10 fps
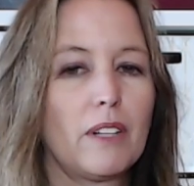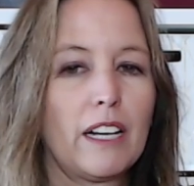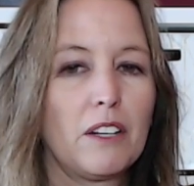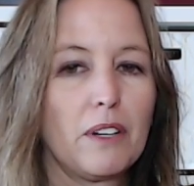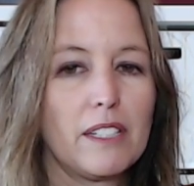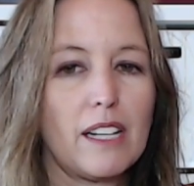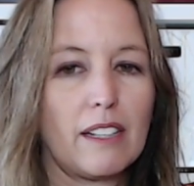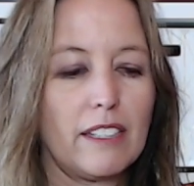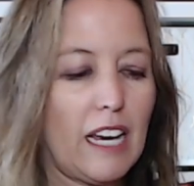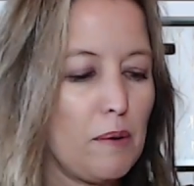know
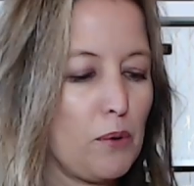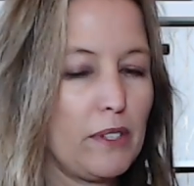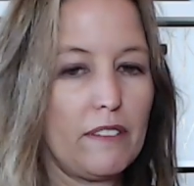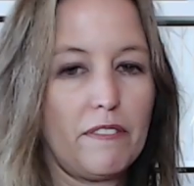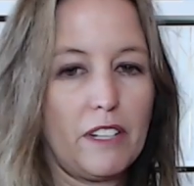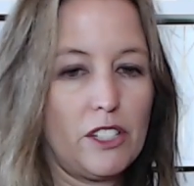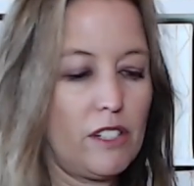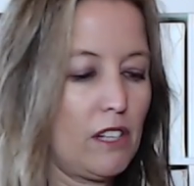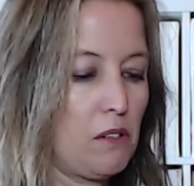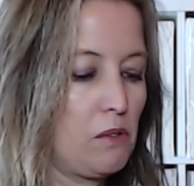exactly how I'm going to finish
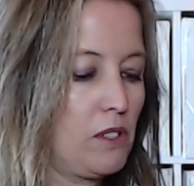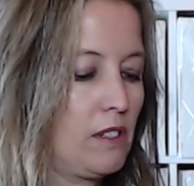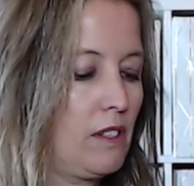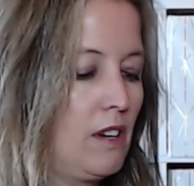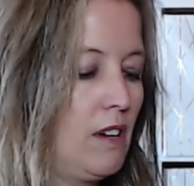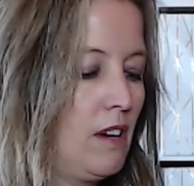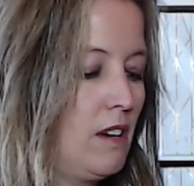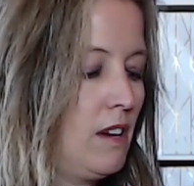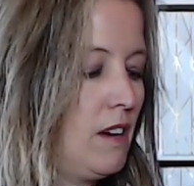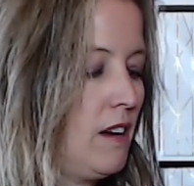those.
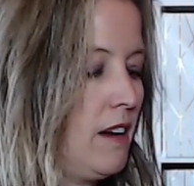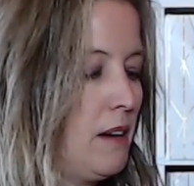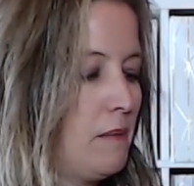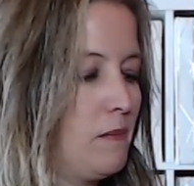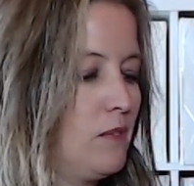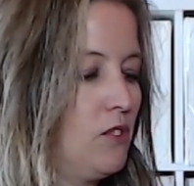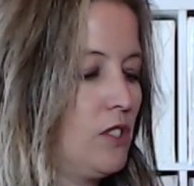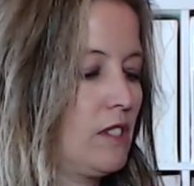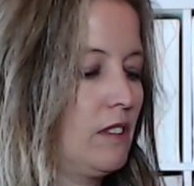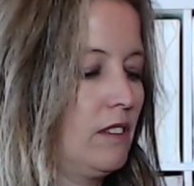
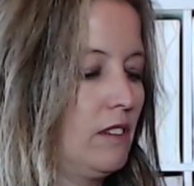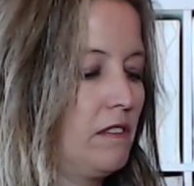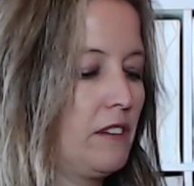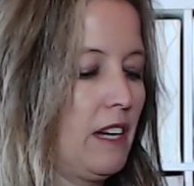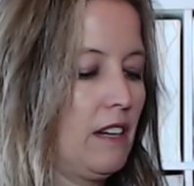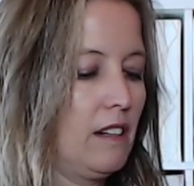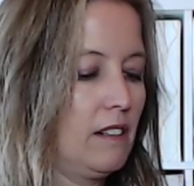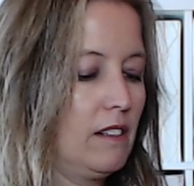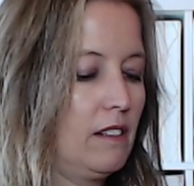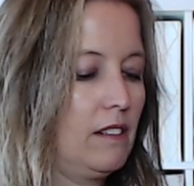Just a little fun
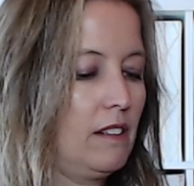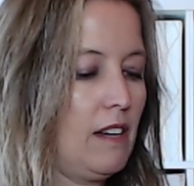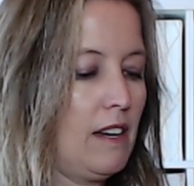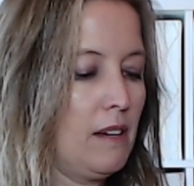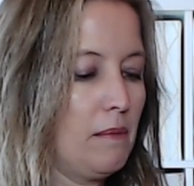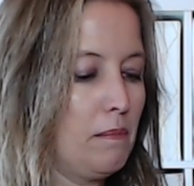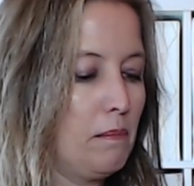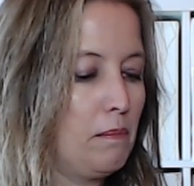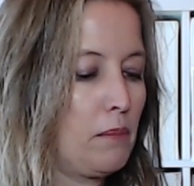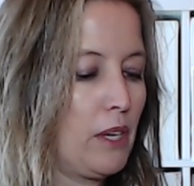
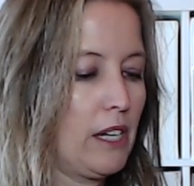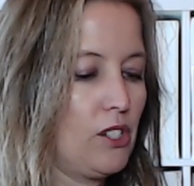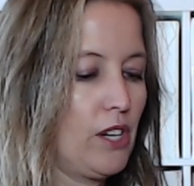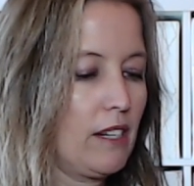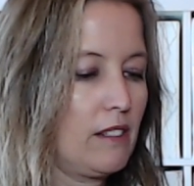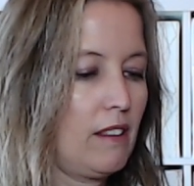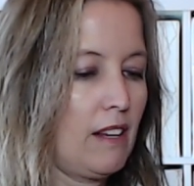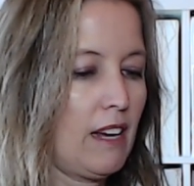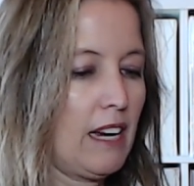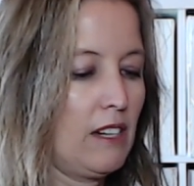project that
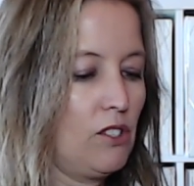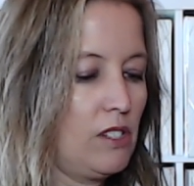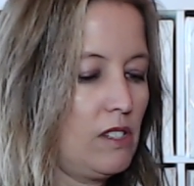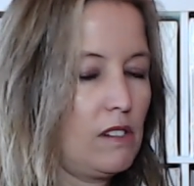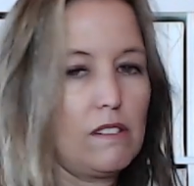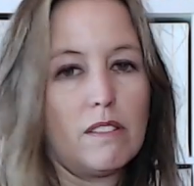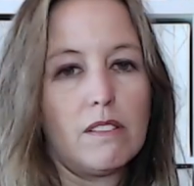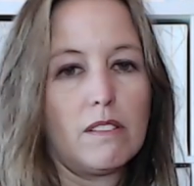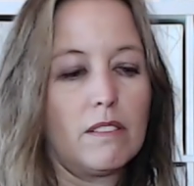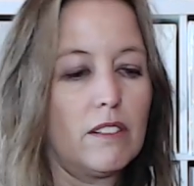I just
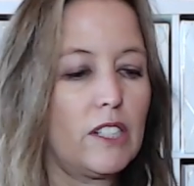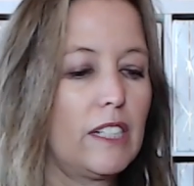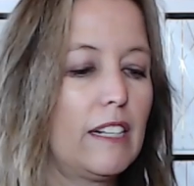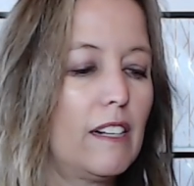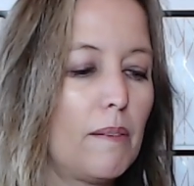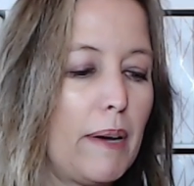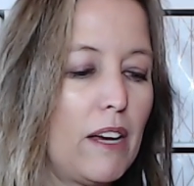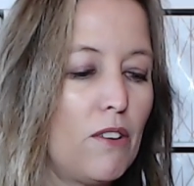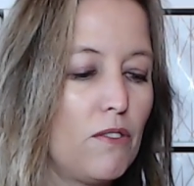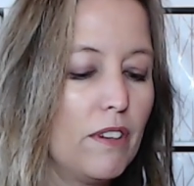created on my
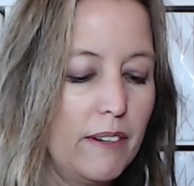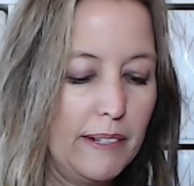own.